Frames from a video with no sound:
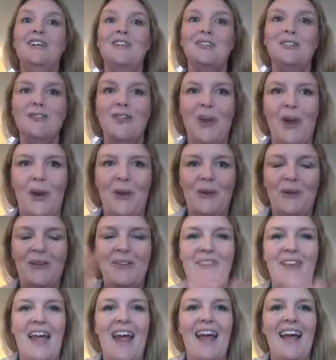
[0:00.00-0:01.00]
So
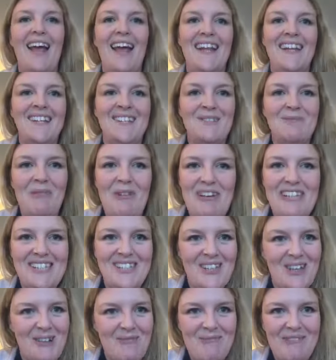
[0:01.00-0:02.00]
there ends my
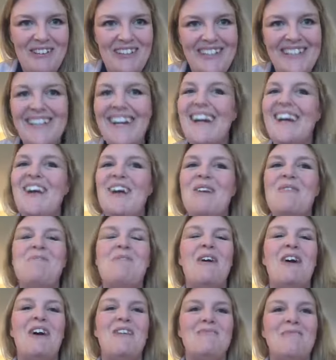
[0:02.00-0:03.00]
sermon. I
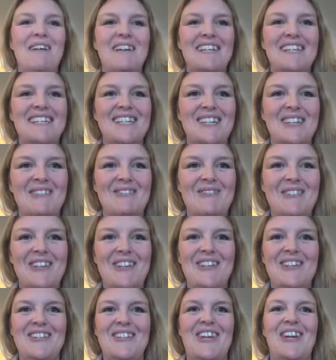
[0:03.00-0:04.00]
hope I have managed to
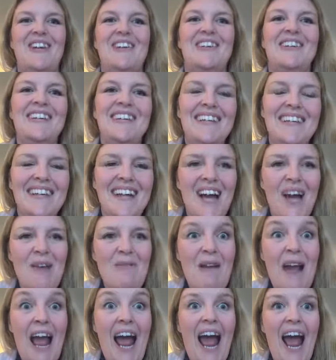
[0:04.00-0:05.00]
convince you
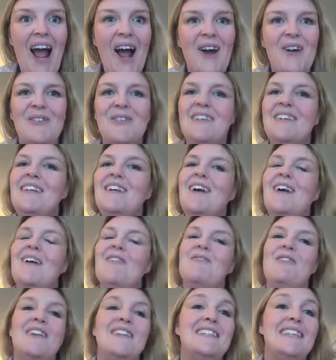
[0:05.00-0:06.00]
how
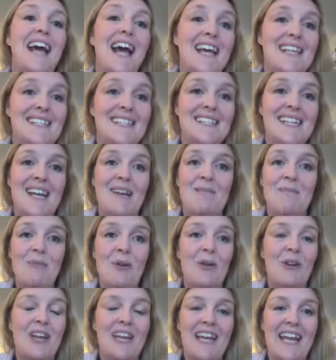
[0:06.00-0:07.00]
fantastic
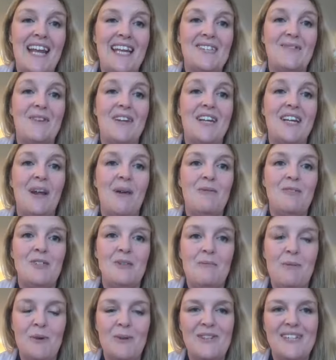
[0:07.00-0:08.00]
blogging is when it comes
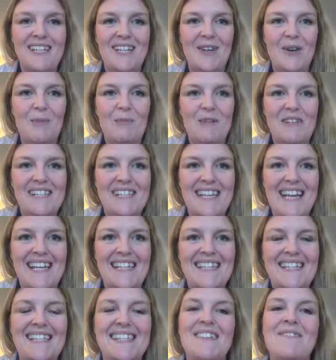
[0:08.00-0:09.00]
to boosting your
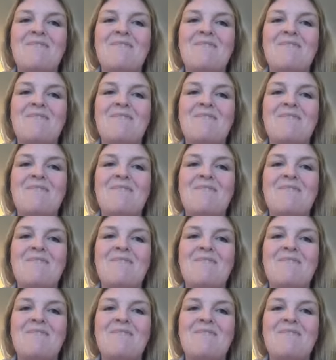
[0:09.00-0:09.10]
business.